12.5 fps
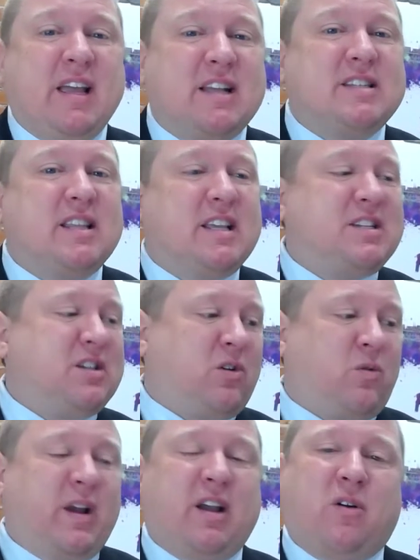Isn't this a
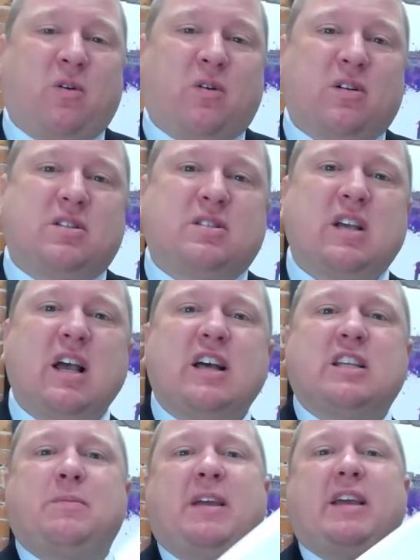great course
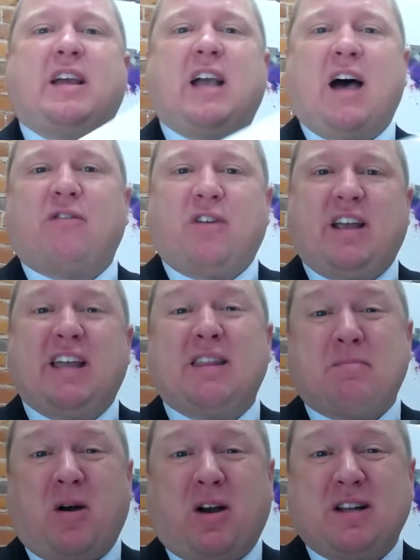to be covering in the
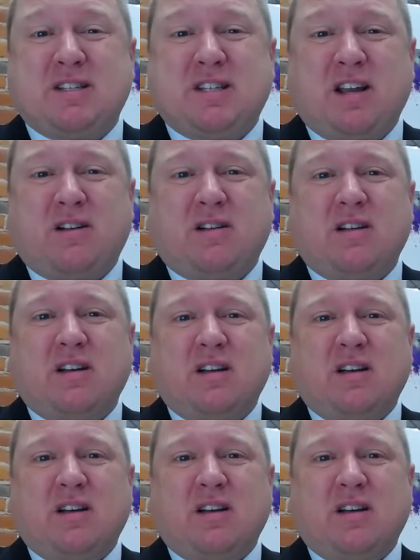market center?